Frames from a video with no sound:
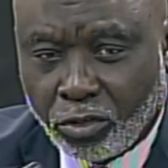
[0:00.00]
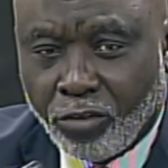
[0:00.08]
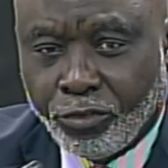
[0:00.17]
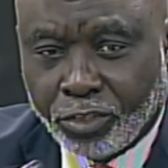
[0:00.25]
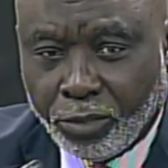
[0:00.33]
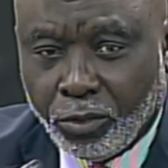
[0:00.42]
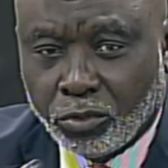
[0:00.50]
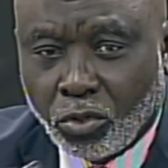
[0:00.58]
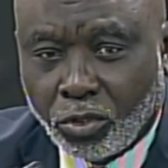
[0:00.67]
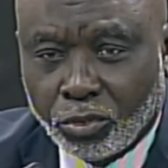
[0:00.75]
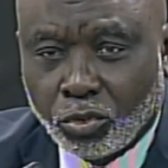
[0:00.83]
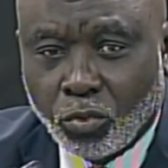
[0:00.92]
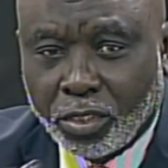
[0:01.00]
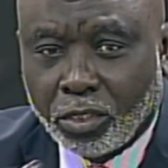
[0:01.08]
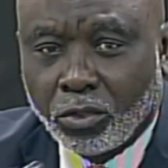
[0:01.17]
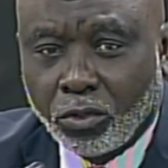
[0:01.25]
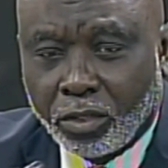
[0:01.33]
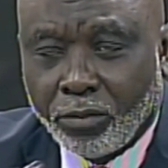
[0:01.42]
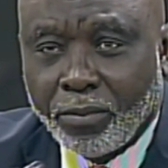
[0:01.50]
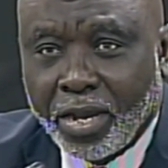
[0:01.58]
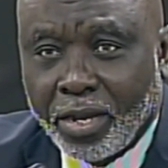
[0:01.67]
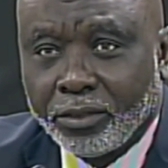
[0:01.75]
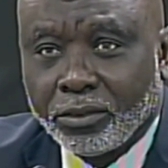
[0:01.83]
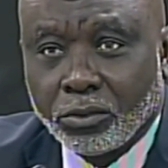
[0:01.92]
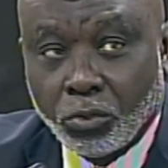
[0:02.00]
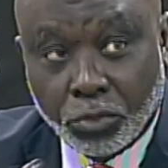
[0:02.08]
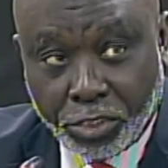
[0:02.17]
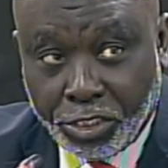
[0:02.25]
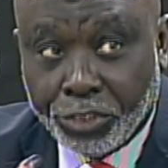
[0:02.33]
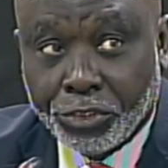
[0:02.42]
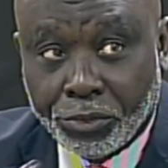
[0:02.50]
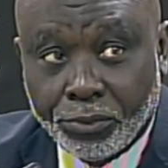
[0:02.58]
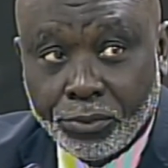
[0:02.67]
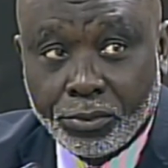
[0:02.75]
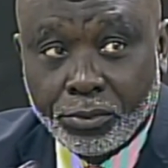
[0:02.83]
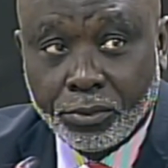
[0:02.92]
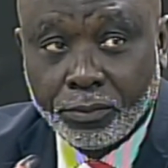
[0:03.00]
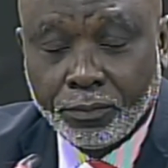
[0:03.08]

comfortable talking to one another about those issues.